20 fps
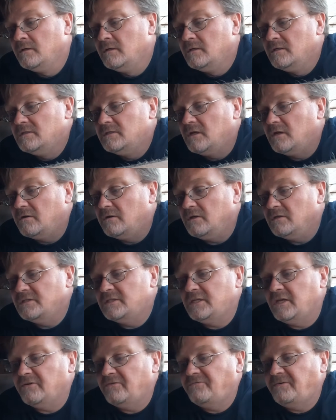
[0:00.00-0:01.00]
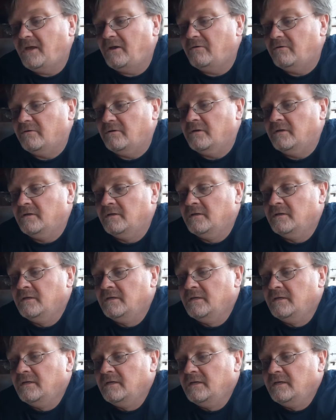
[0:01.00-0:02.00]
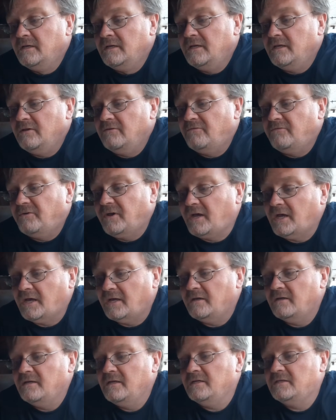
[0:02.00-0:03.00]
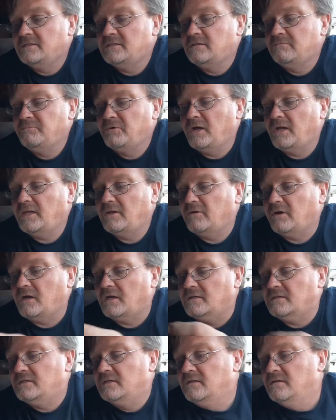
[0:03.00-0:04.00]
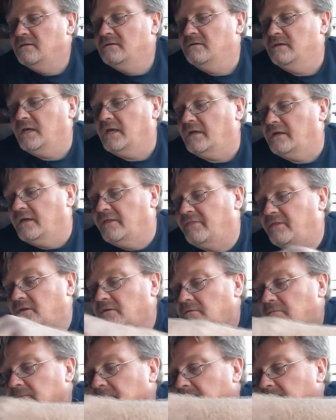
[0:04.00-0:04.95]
So you'll see a fountain if it's pressurized. Nah, nothing.